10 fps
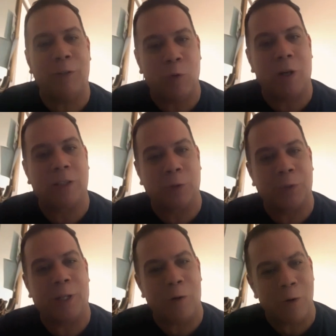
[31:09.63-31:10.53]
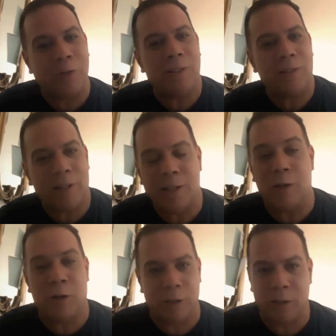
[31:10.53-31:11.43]
to us because we was like, oh, look this,
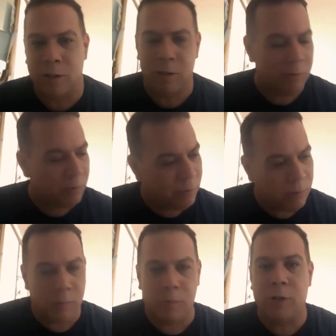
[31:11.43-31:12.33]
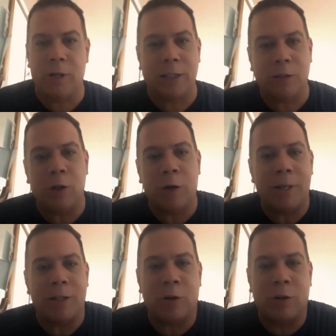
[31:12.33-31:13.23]
you guys, you know what I
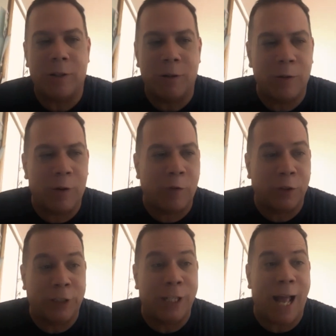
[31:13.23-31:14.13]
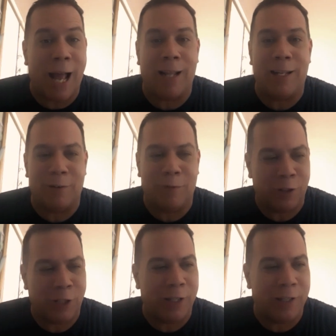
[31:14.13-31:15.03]
mean? So and foresee that, and then
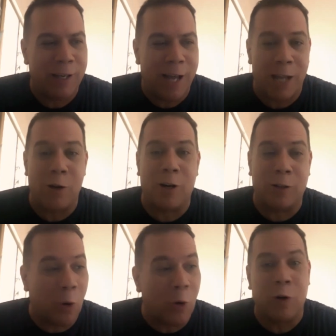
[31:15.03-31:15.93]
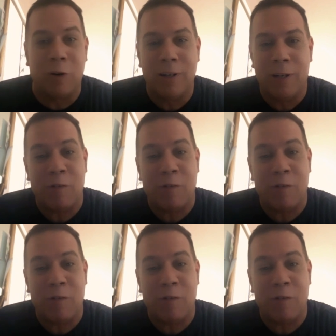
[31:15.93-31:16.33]
foresee, and you're the total.